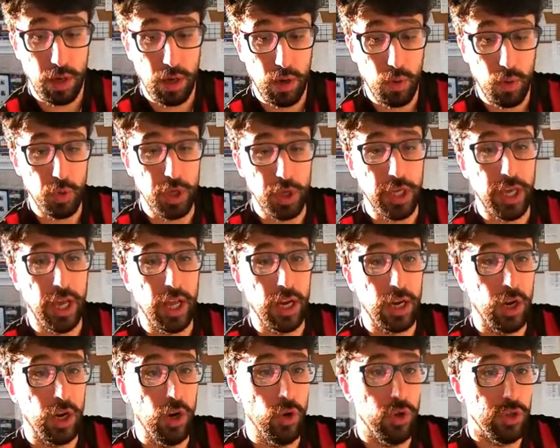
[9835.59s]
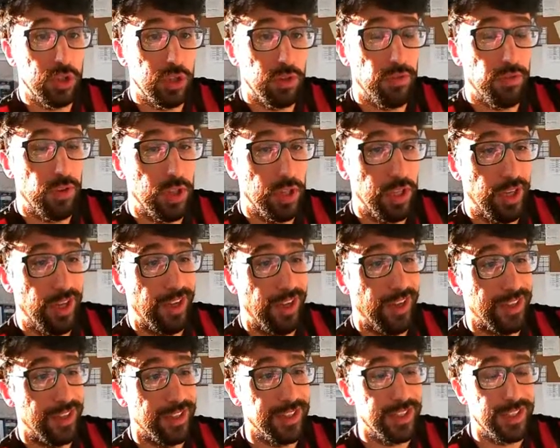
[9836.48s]
we get closer for
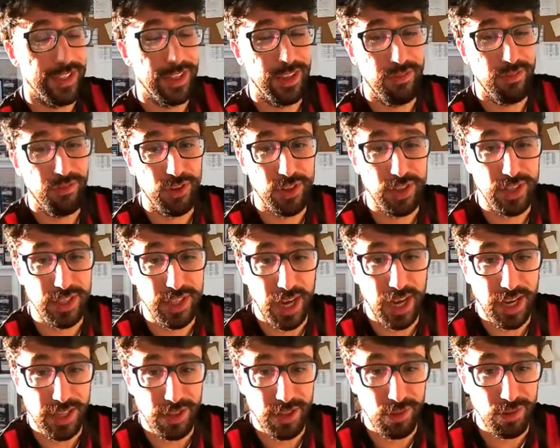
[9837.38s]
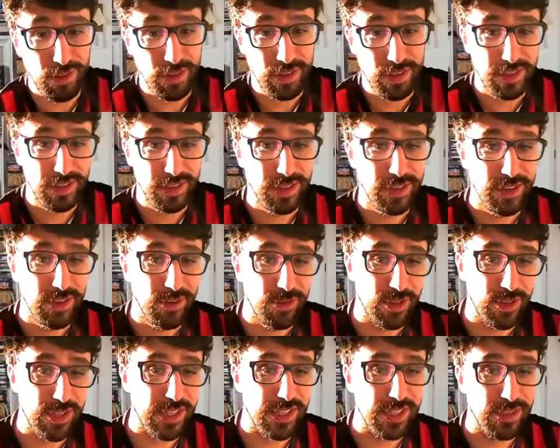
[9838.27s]
the title,
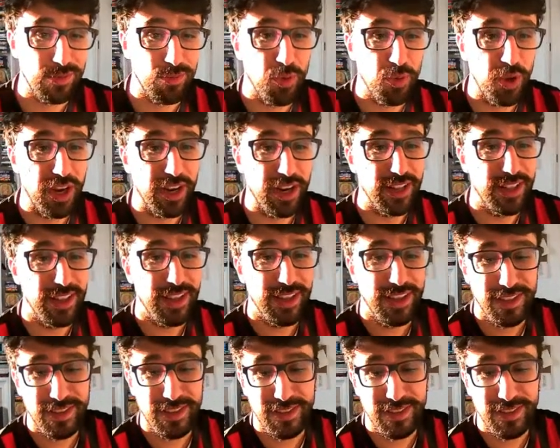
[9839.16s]
which is weird.